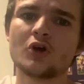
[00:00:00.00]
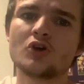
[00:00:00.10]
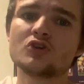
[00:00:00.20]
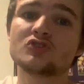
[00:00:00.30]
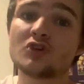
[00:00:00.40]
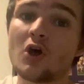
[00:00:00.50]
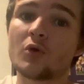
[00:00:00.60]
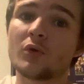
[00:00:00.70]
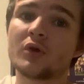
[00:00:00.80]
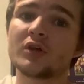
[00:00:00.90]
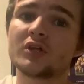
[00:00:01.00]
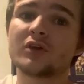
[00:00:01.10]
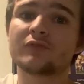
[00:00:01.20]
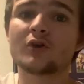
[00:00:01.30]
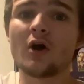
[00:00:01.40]
So
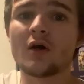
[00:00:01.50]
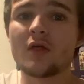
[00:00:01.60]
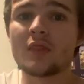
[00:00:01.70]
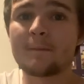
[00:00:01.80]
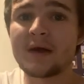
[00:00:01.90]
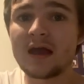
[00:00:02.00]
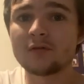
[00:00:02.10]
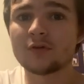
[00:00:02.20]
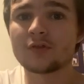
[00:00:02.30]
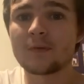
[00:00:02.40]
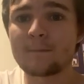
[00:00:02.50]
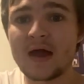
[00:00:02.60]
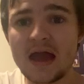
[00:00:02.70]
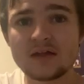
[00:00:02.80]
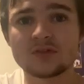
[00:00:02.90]
you've got the Penrith
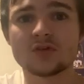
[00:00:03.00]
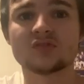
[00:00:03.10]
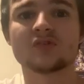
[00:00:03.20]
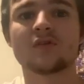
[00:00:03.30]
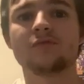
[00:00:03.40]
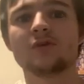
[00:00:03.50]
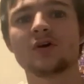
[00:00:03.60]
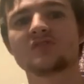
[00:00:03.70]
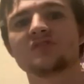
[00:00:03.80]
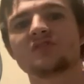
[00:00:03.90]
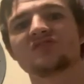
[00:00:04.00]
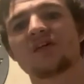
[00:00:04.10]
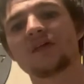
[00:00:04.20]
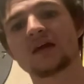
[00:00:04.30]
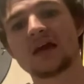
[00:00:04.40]
Panthers versus
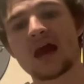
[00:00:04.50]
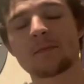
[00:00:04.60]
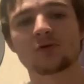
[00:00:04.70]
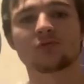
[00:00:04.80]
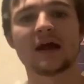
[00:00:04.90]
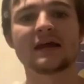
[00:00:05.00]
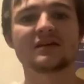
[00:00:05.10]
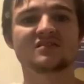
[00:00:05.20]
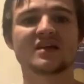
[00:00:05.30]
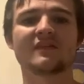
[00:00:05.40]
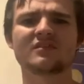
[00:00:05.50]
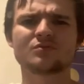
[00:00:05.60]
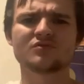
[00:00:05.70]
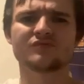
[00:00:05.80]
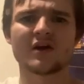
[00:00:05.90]
the Canberra Raiders. Now this
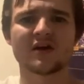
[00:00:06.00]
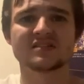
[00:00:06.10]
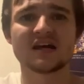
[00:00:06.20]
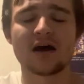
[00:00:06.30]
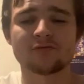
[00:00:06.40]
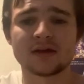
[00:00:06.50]
was very tough.